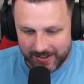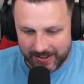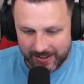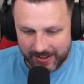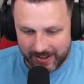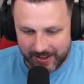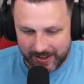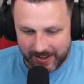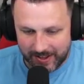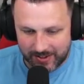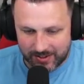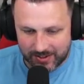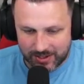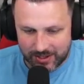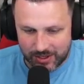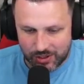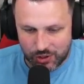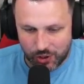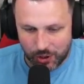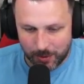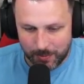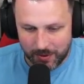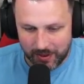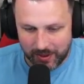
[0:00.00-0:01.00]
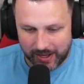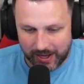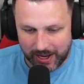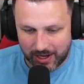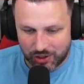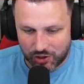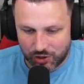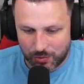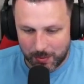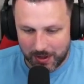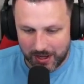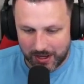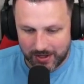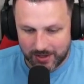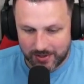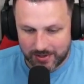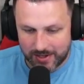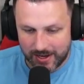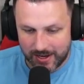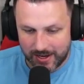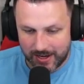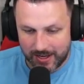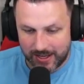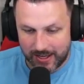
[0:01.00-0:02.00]
That's the job of the catch me's.
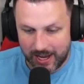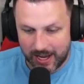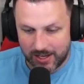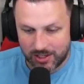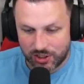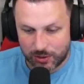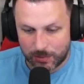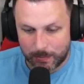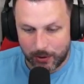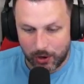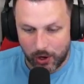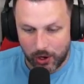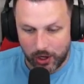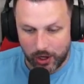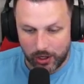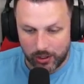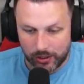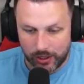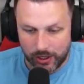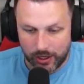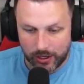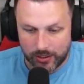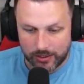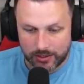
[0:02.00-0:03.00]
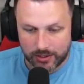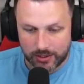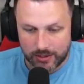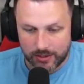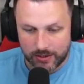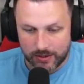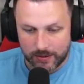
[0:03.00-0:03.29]
And again, spoiler alert,